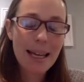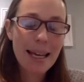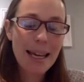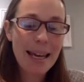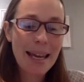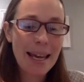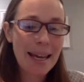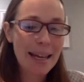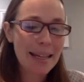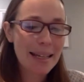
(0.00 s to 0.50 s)

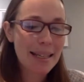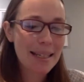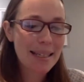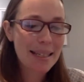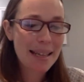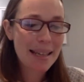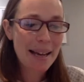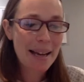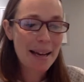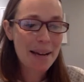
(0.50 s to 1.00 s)
and
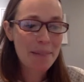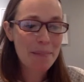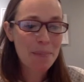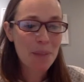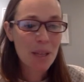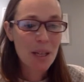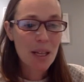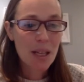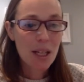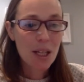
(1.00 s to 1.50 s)

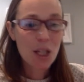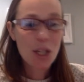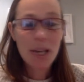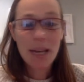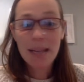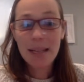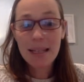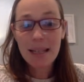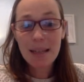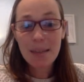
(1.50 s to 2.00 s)
um, she
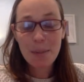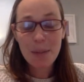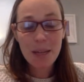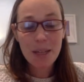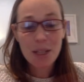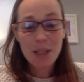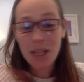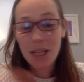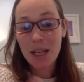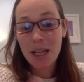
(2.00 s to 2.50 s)
ends up
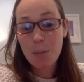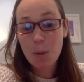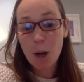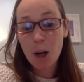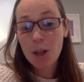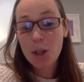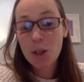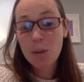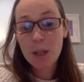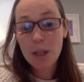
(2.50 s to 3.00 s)
actually getting
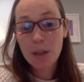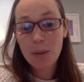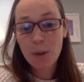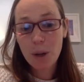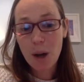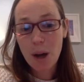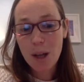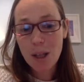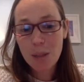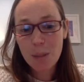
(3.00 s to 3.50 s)
brought to a
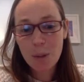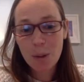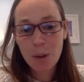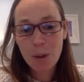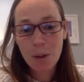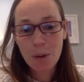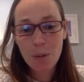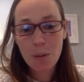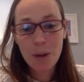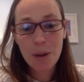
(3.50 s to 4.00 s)
different
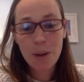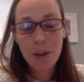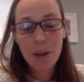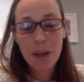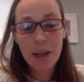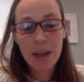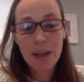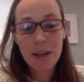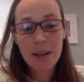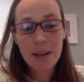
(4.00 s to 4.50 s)
hospital where
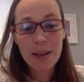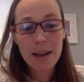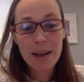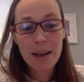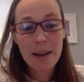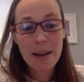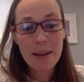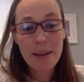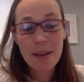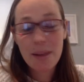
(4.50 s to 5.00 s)
they
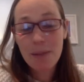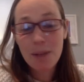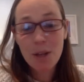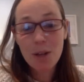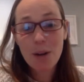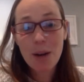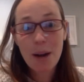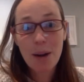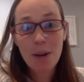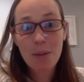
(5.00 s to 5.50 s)
uh, they
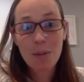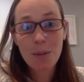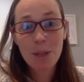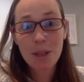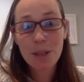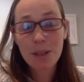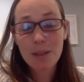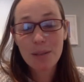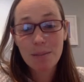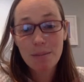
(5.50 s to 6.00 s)
figure out
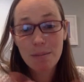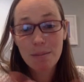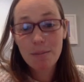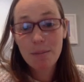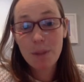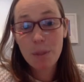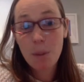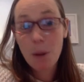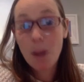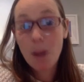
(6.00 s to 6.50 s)
what's
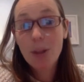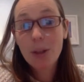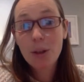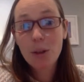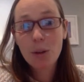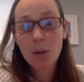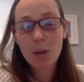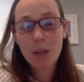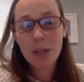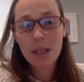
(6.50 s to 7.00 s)
the
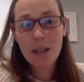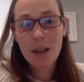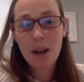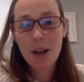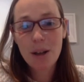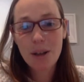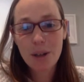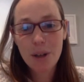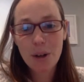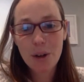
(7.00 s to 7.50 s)
molecule that's
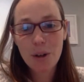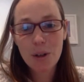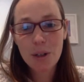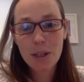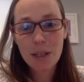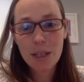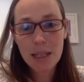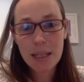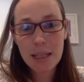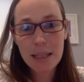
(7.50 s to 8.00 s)
causing her
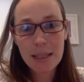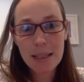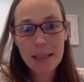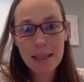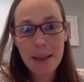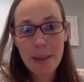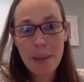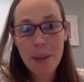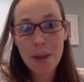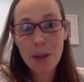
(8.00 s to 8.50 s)
disease
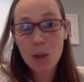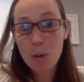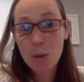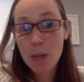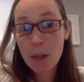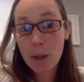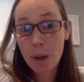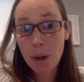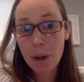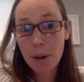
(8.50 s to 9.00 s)
and they
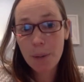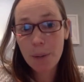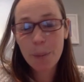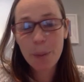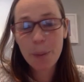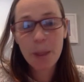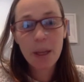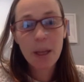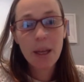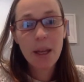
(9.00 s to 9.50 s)
treat her
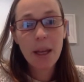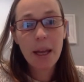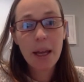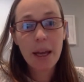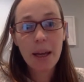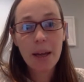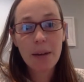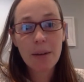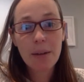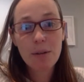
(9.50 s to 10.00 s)

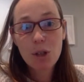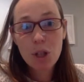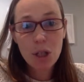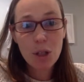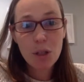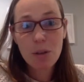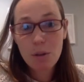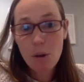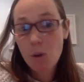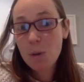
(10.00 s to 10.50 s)
and
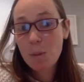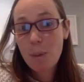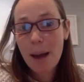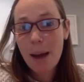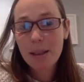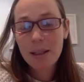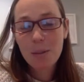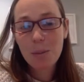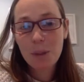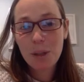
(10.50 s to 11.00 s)
she goes
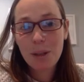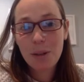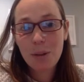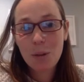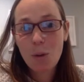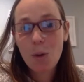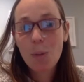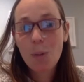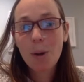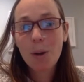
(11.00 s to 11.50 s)
back to being
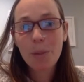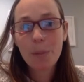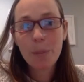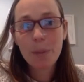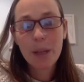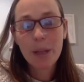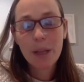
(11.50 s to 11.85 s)
normal